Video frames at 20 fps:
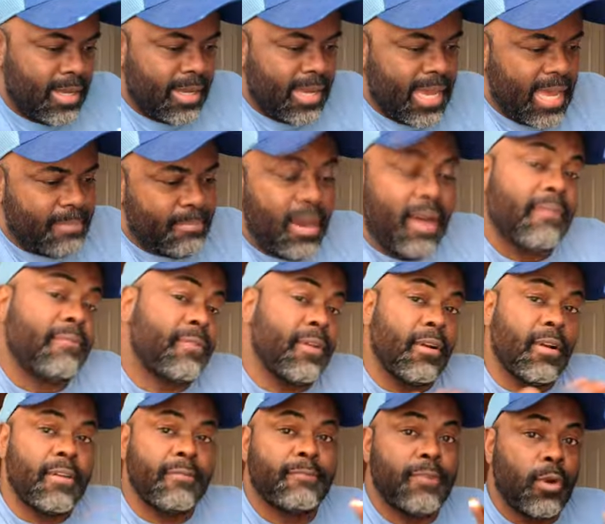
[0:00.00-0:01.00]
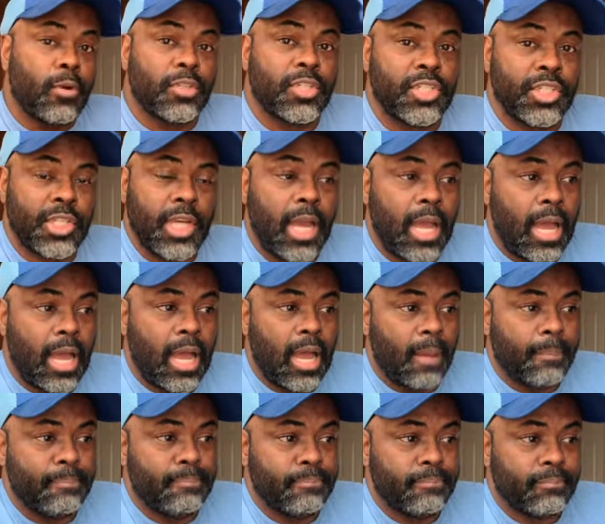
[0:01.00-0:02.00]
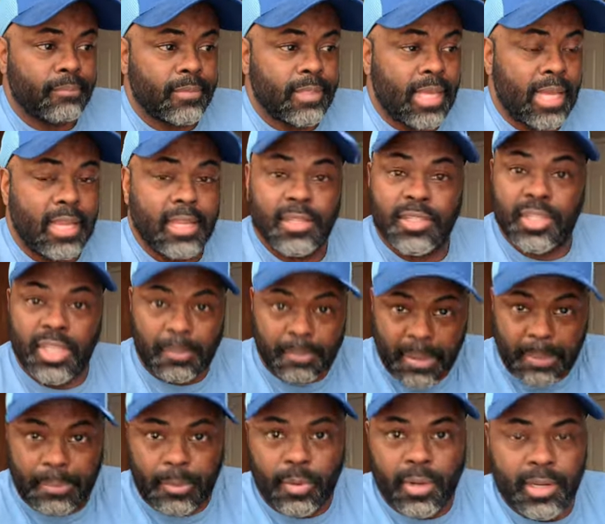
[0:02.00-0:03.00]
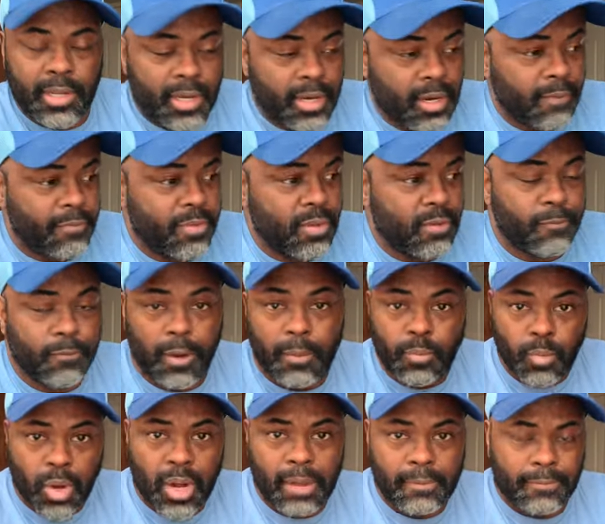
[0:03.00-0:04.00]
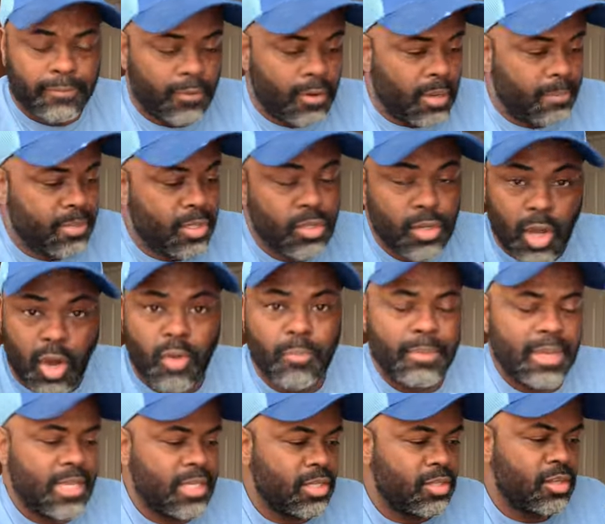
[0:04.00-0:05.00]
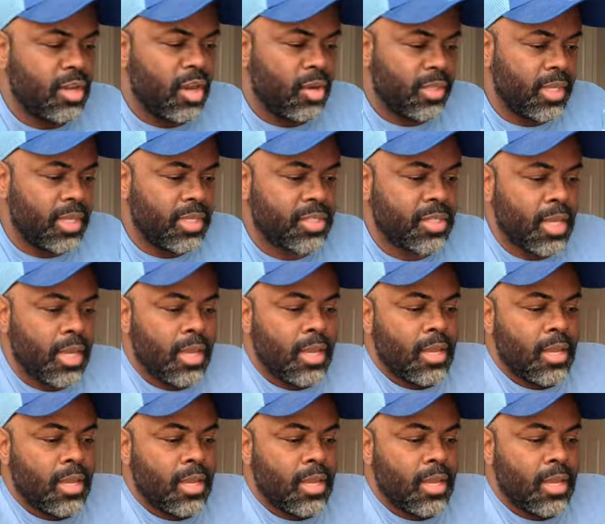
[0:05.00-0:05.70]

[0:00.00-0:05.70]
And my very first job, and some people in here, if you're from where I'm from, you know me, you know this.